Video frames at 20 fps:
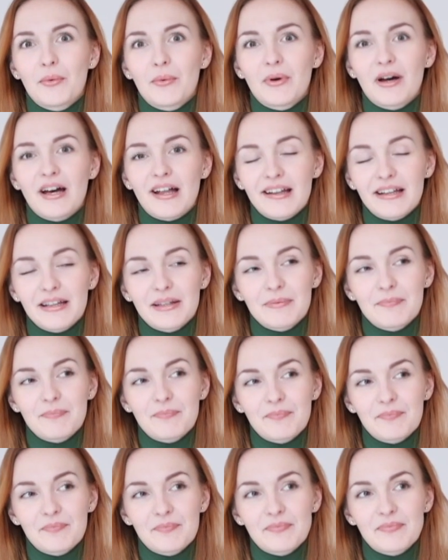Well,
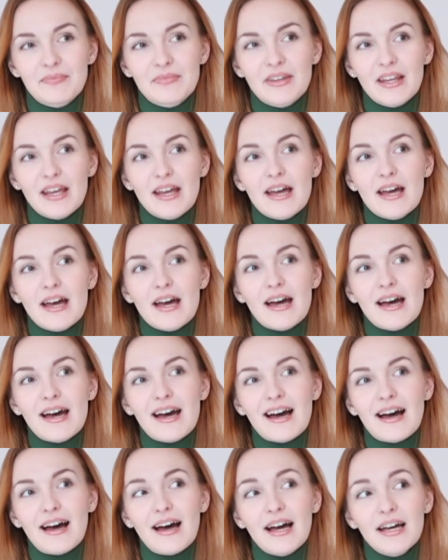
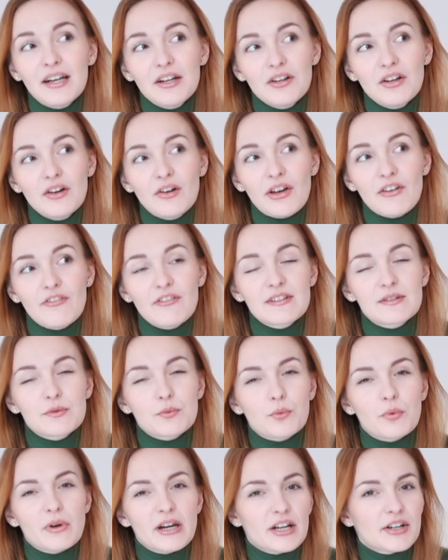I don't know if it's
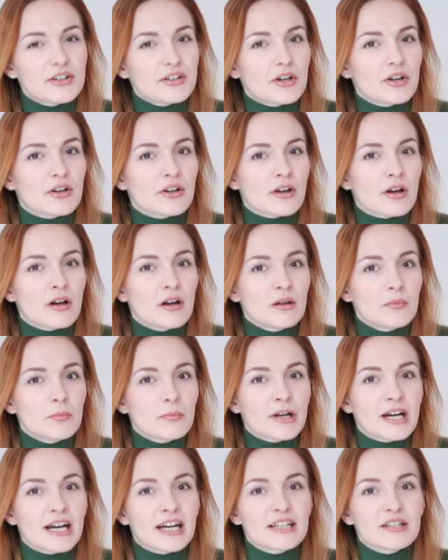weird or
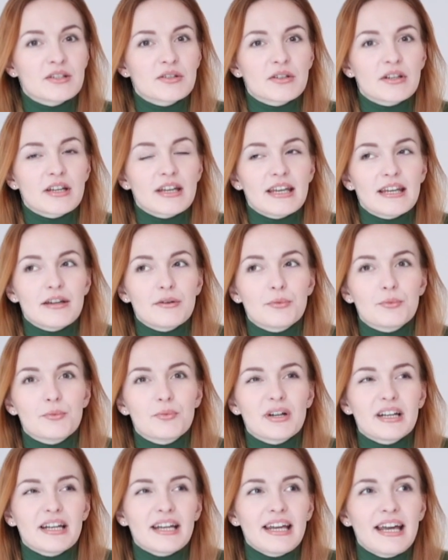not, but
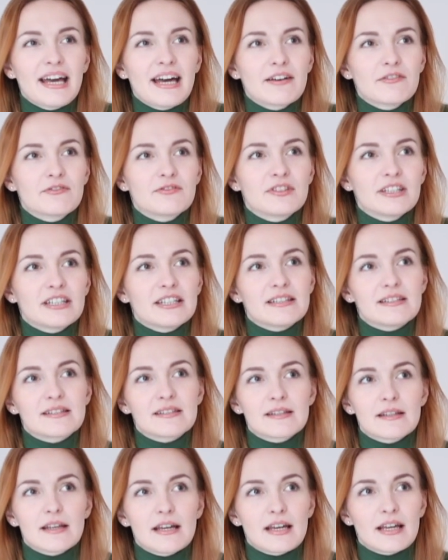when I have
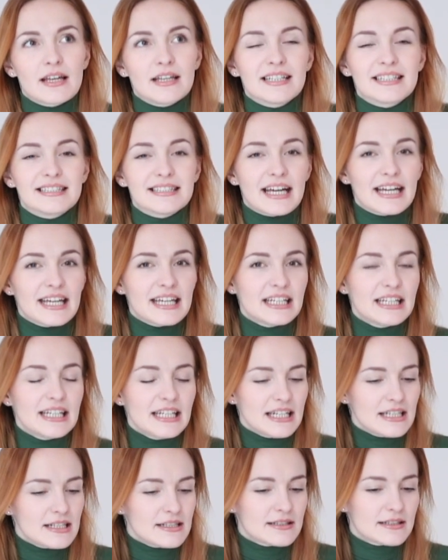these
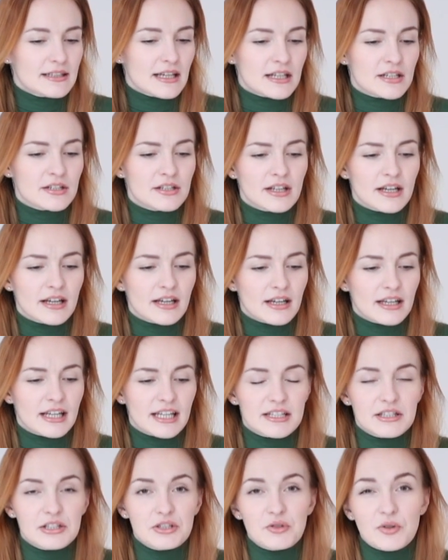anxieties and I
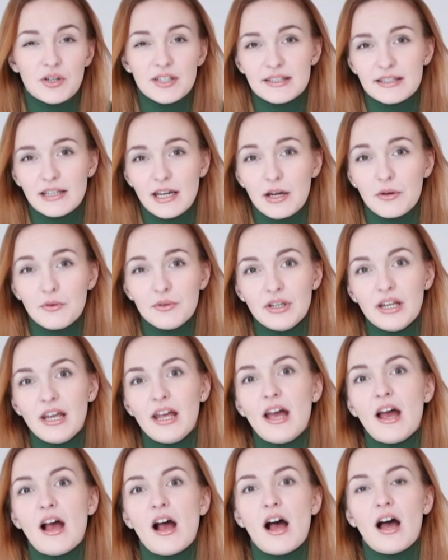get stressed out,
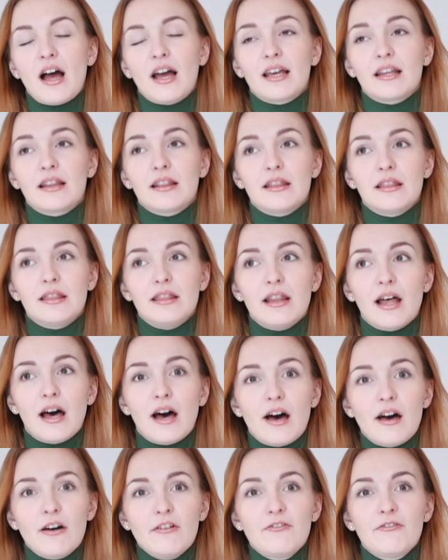I
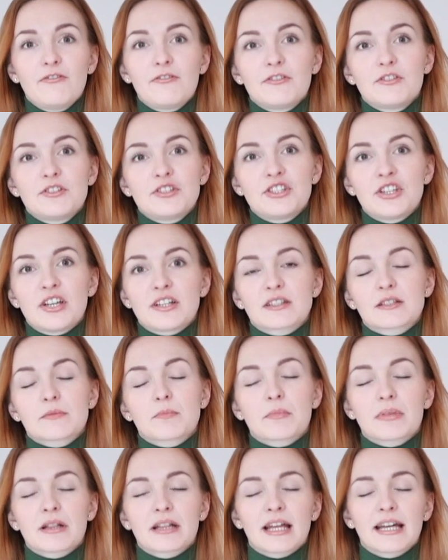love just
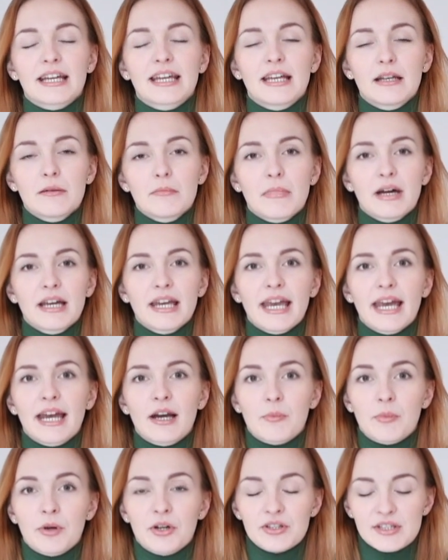plugging my
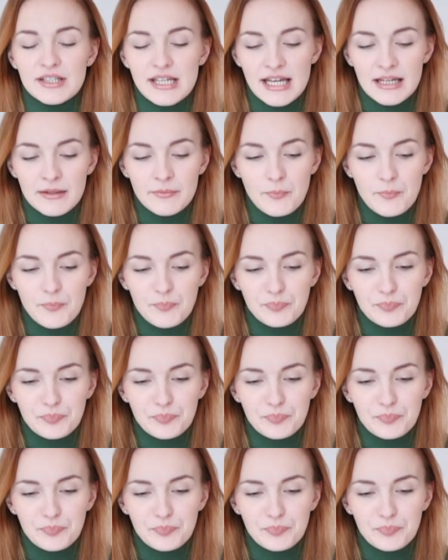AirPods in